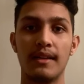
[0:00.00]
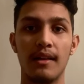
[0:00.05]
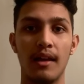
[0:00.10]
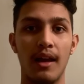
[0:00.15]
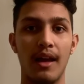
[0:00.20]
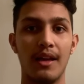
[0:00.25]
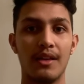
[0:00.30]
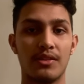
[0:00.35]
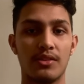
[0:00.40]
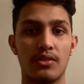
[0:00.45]

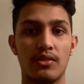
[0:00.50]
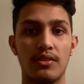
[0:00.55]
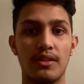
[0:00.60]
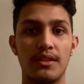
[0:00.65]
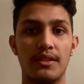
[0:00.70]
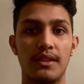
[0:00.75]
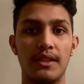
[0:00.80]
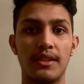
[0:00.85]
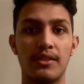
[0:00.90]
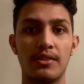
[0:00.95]
and slowly
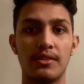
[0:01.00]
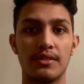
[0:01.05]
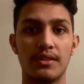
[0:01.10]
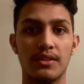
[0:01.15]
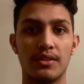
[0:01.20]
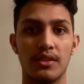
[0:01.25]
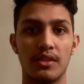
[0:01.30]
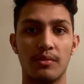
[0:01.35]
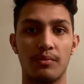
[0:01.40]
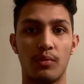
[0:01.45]
decrease it to
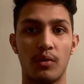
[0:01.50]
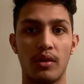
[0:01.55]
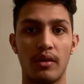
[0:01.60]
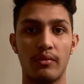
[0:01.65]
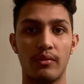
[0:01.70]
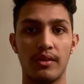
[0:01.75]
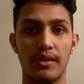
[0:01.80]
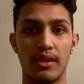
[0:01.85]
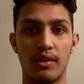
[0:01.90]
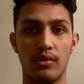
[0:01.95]
the point where
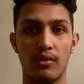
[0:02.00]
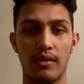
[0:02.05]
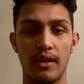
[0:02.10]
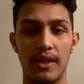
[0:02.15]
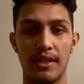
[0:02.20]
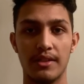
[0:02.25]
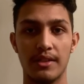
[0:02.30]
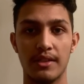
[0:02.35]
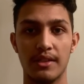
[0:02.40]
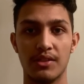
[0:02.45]
the
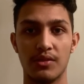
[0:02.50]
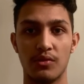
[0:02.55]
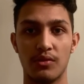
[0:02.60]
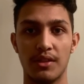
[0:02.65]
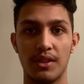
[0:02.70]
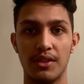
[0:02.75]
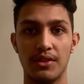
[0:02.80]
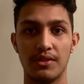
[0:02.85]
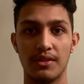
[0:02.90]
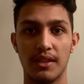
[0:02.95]
agent is only
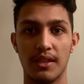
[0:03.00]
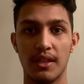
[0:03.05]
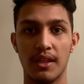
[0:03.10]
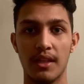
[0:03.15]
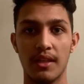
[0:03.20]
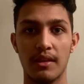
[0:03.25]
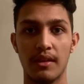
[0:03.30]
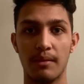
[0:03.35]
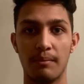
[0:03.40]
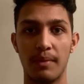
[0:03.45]
using
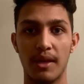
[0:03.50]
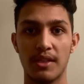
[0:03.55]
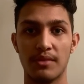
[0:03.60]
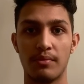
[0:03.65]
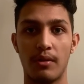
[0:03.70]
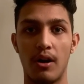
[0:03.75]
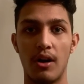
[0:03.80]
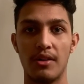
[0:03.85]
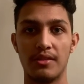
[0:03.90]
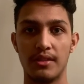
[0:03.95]
the best
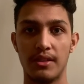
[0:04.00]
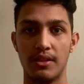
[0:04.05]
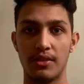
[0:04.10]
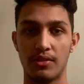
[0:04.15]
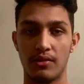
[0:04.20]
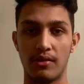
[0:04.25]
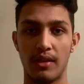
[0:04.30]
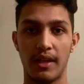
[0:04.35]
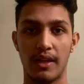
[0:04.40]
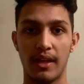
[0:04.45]
policy. So
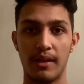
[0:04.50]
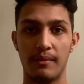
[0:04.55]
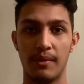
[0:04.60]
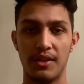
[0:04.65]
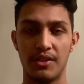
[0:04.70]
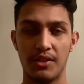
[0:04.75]
like I mentioned,